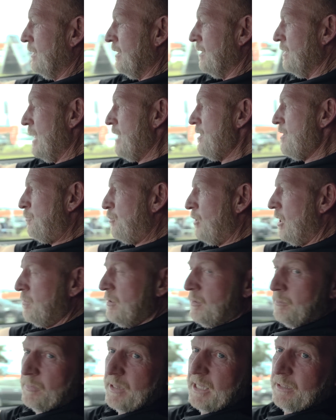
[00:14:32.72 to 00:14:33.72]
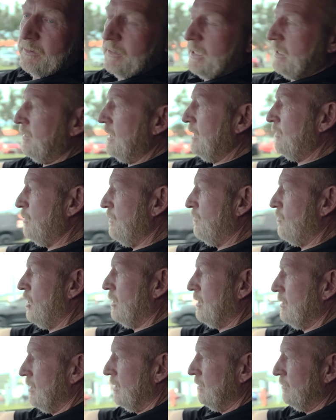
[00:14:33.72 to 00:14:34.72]
The other problem that we've
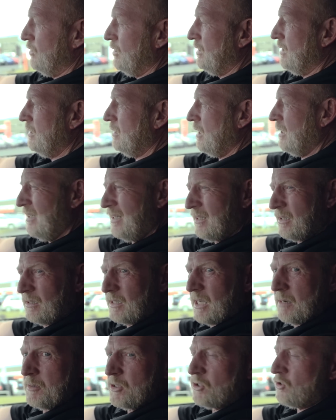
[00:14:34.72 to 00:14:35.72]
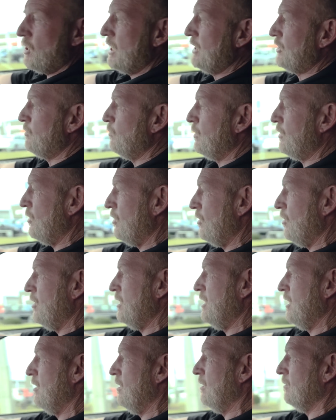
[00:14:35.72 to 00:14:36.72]
got, and I'll do a little demonstration with you
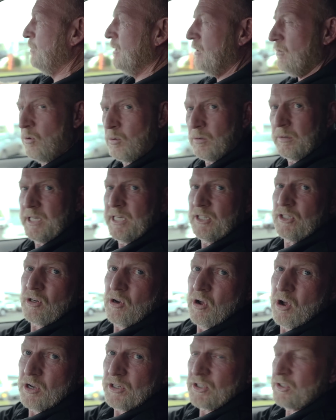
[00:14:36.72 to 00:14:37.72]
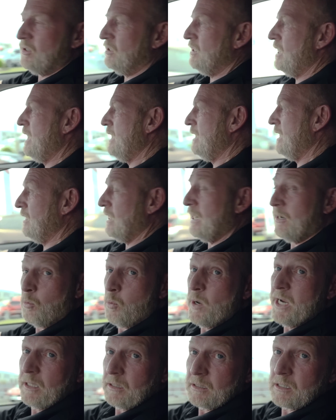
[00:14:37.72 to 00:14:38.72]
earlier on, but all these cars today, and
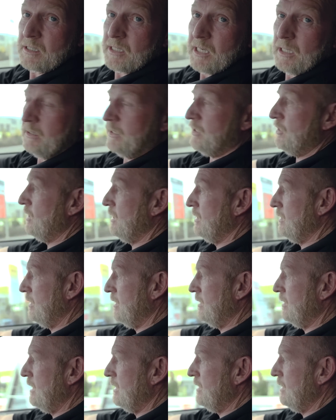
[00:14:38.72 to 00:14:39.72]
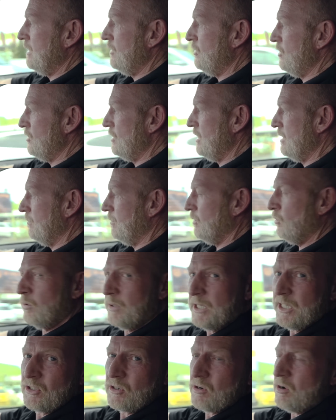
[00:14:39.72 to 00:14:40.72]
we'll sell in New Zealand, but all
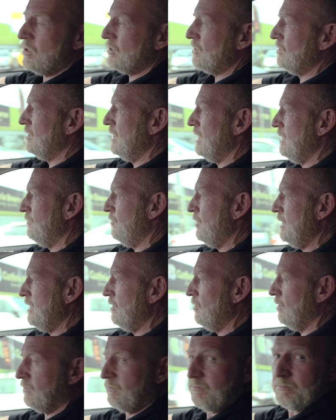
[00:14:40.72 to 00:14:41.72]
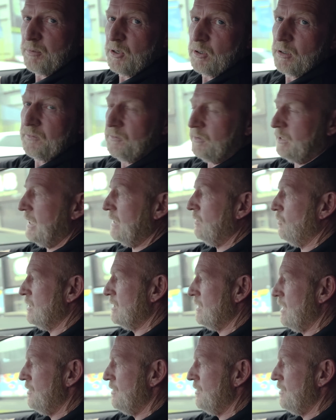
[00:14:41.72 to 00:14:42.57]
these cars today have really got beautiful alloys.